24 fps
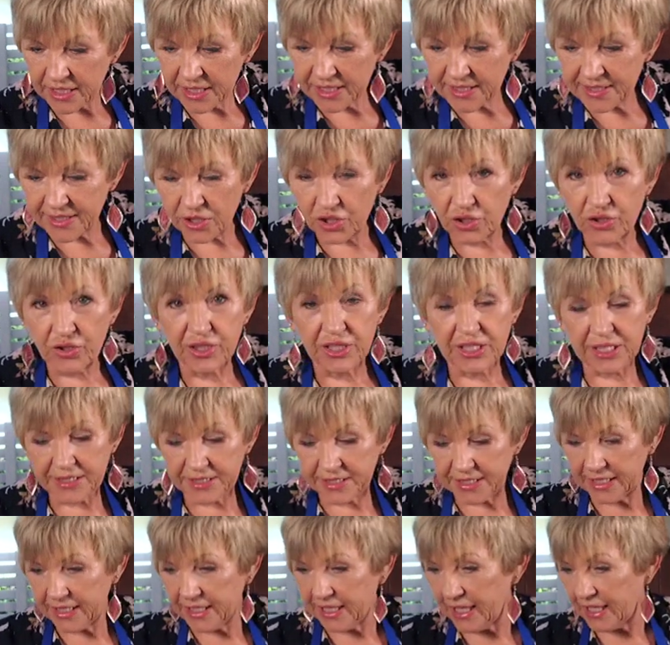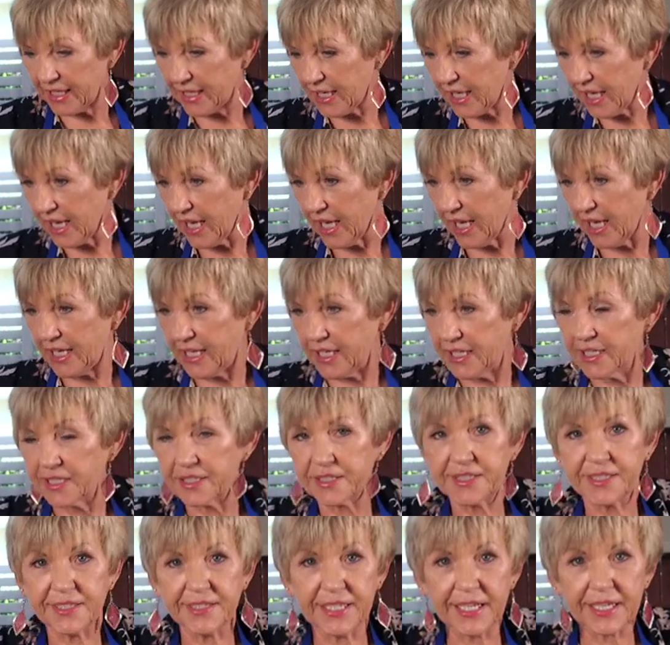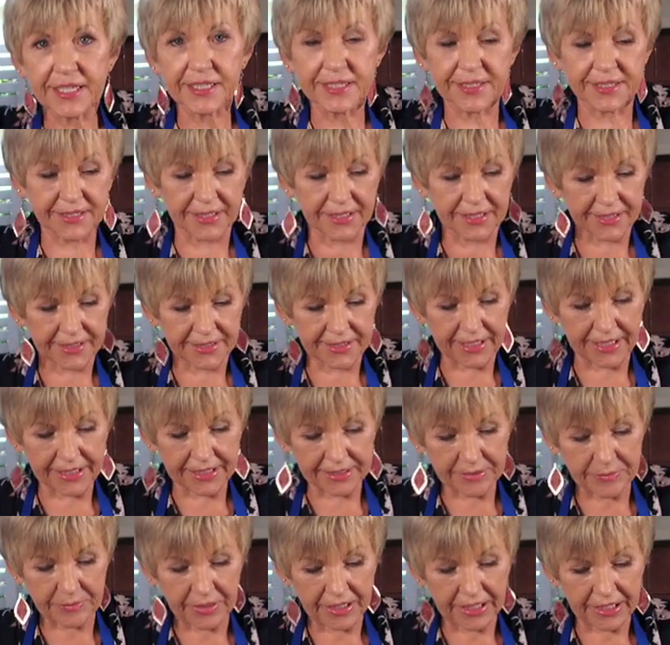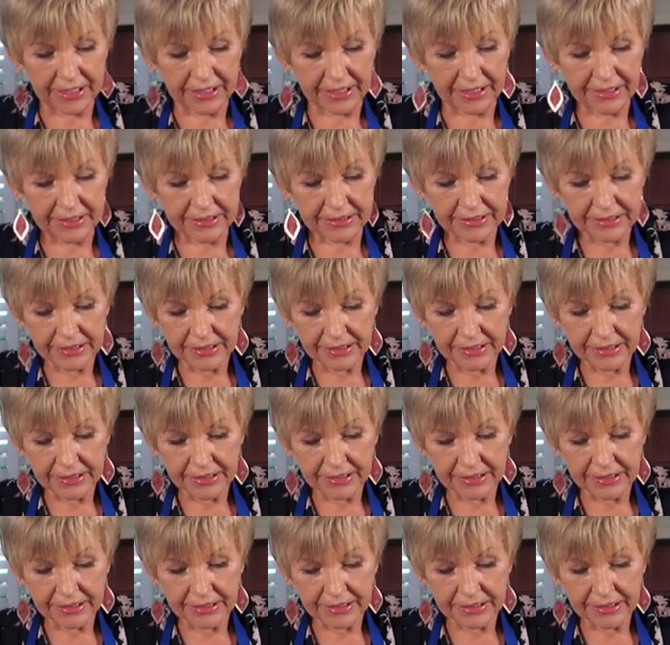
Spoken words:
is you need to get a 6 centimetre,